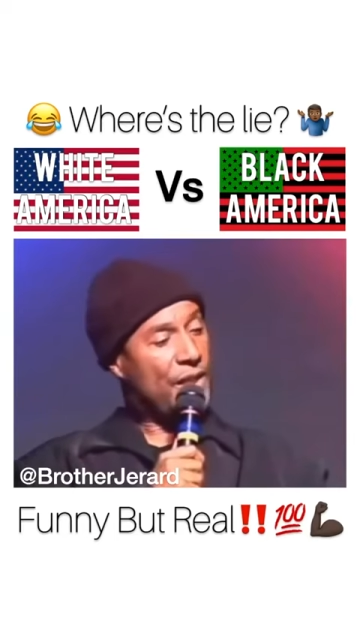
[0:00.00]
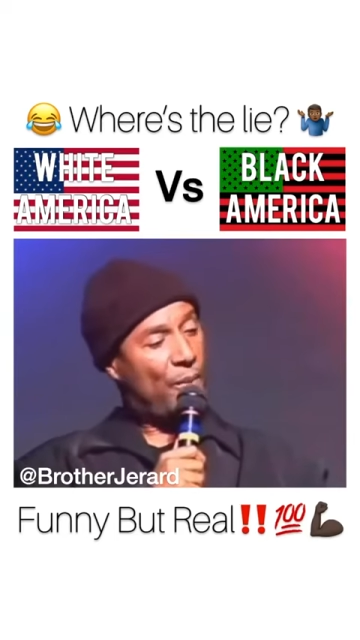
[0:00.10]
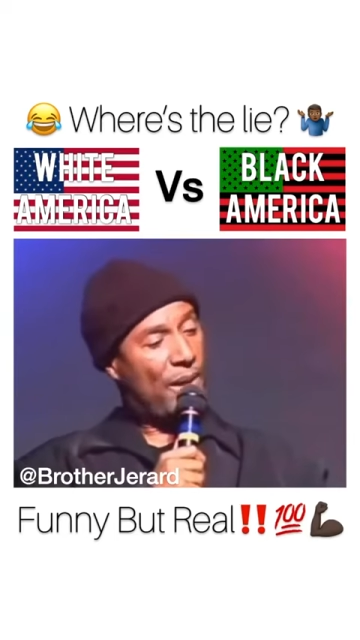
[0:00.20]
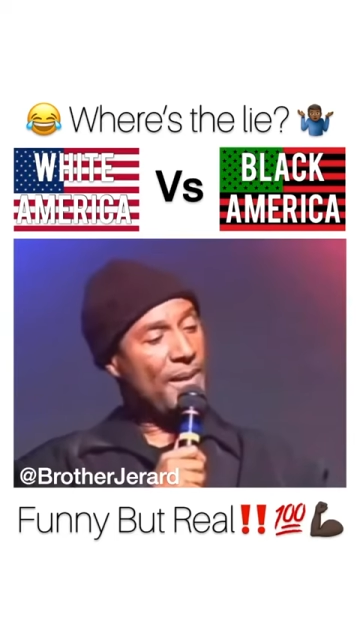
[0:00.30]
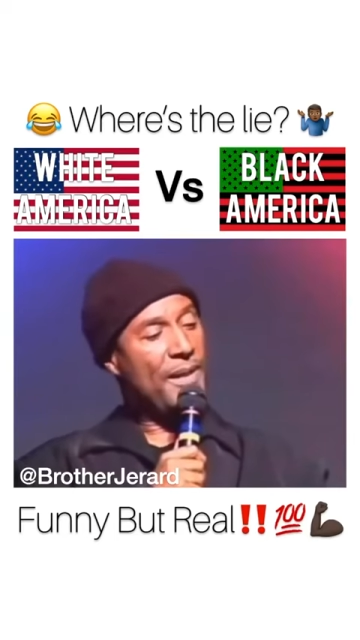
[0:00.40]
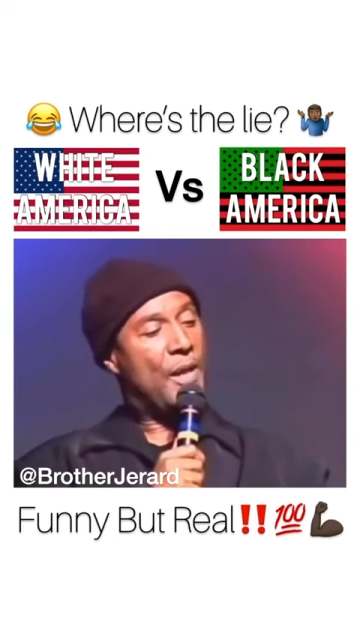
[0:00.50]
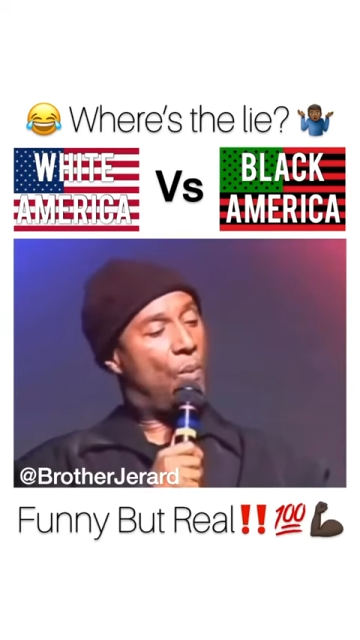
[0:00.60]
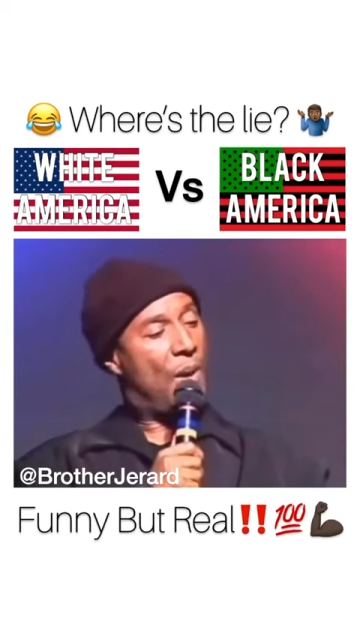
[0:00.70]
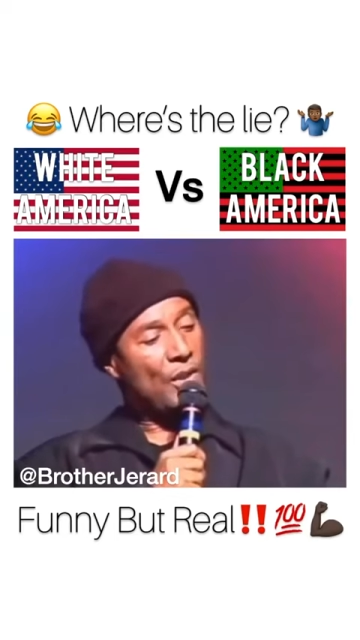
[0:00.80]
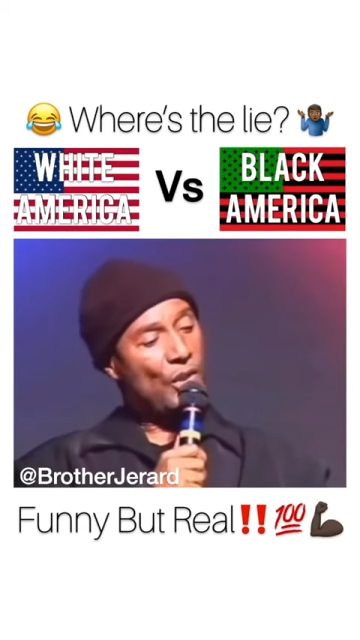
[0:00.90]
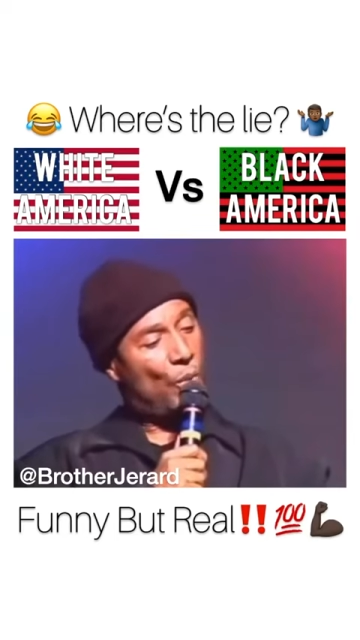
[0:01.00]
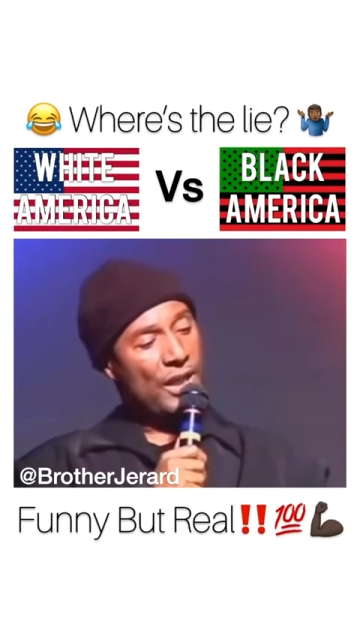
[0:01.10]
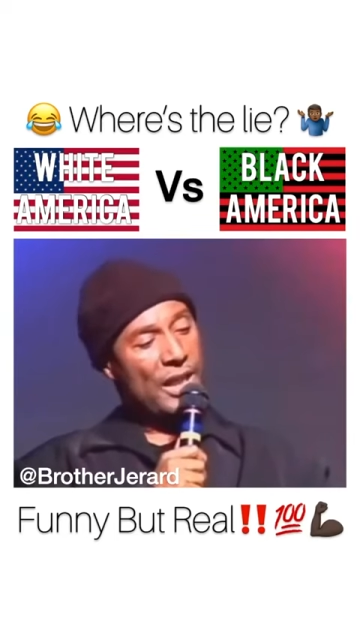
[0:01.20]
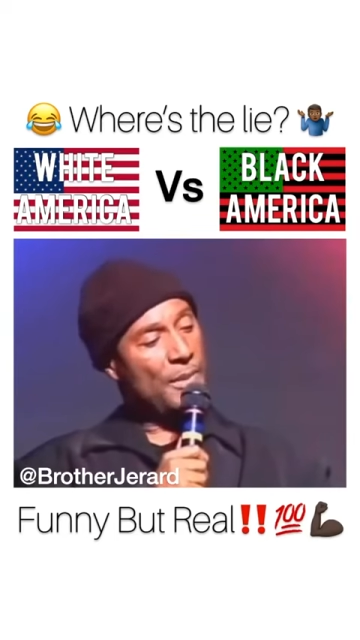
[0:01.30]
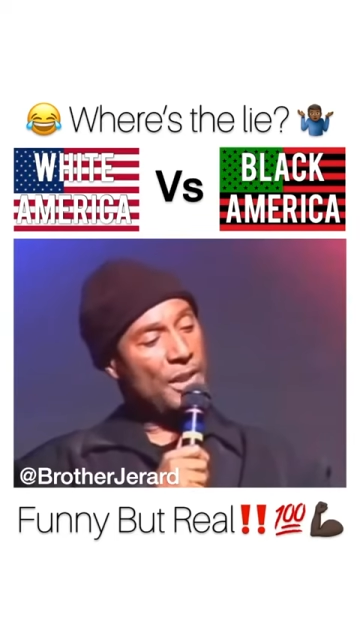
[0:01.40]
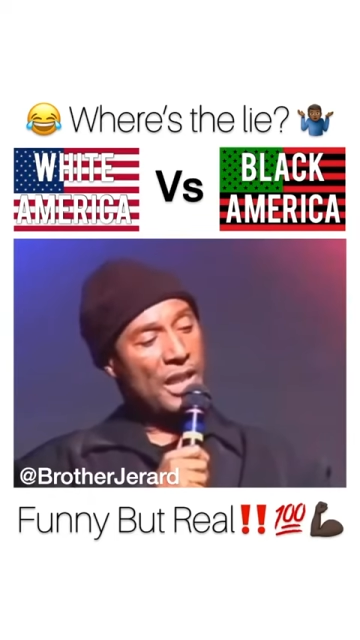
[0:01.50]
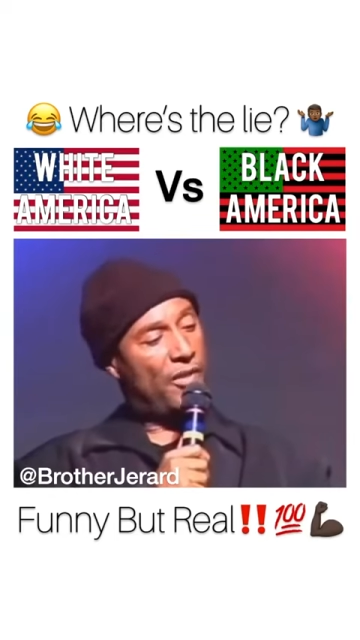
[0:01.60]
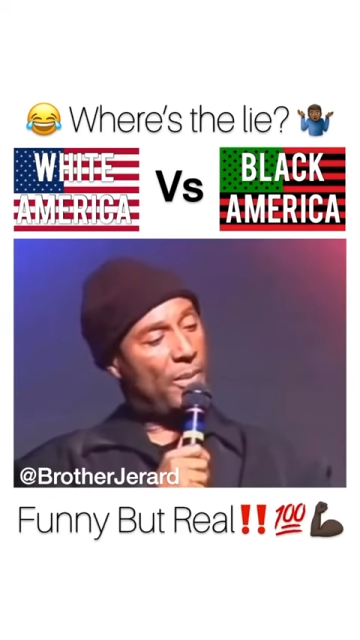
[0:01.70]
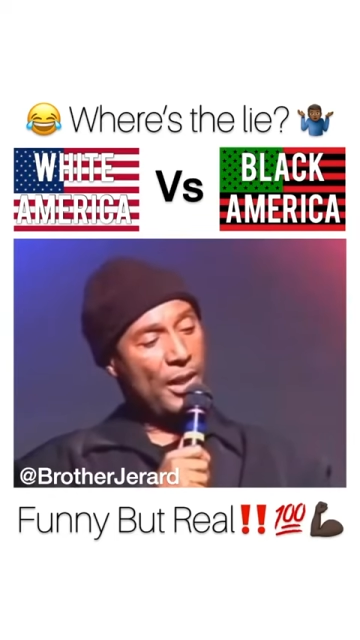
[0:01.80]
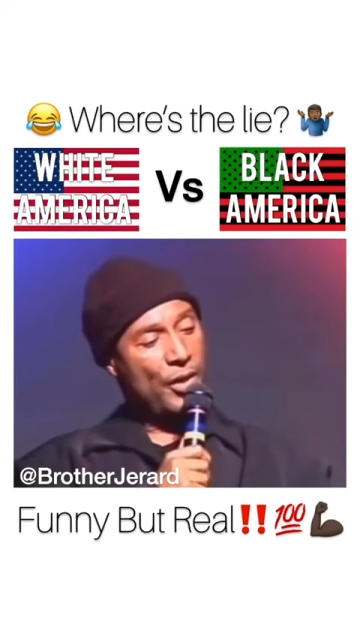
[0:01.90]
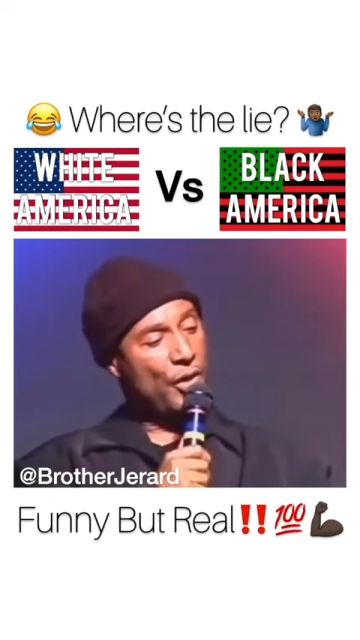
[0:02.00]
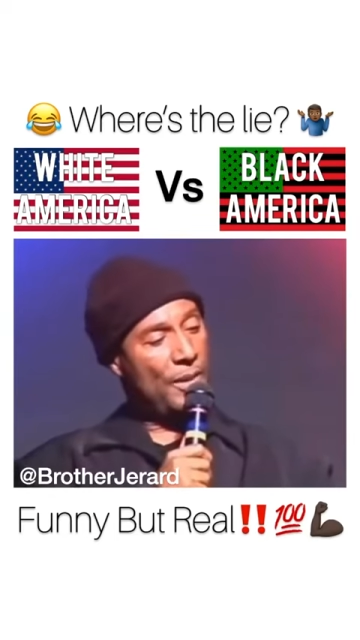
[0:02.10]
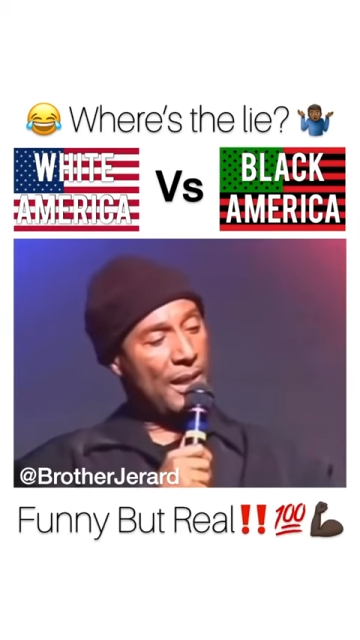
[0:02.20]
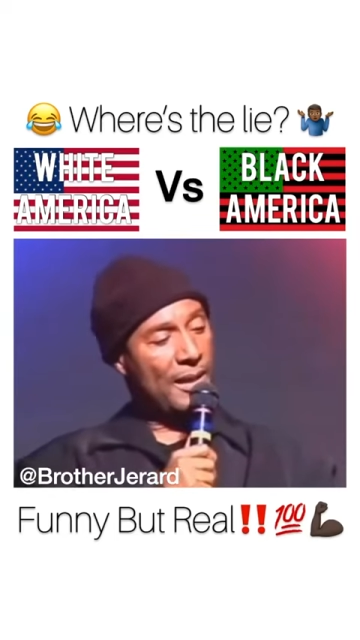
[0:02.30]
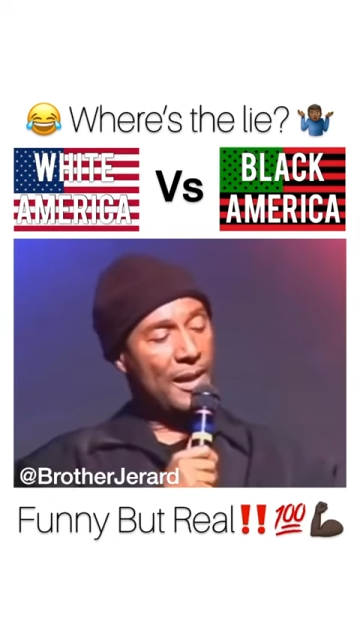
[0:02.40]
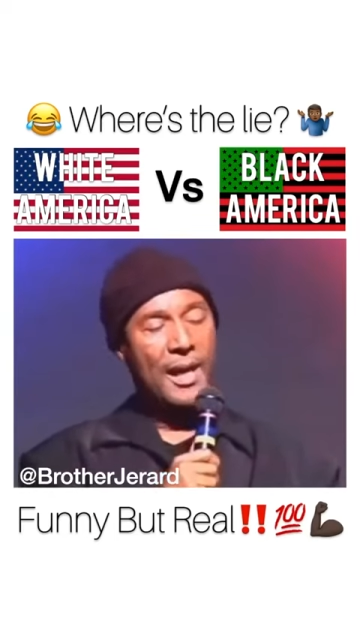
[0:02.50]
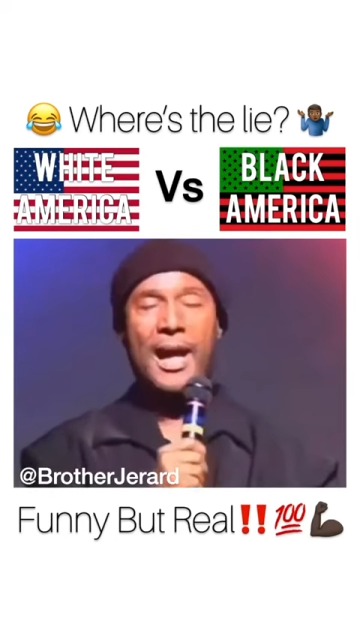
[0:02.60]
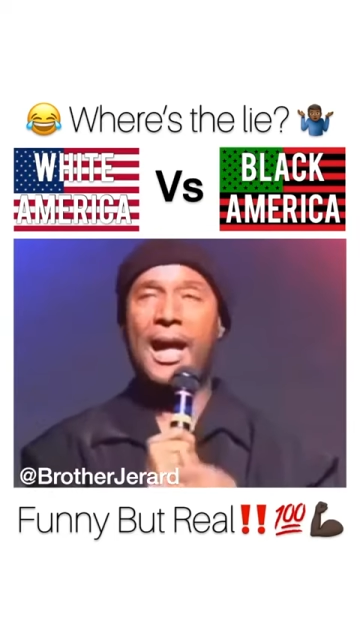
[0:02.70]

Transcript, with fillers: crazy white man, why did you wake up and kill everybody on your block?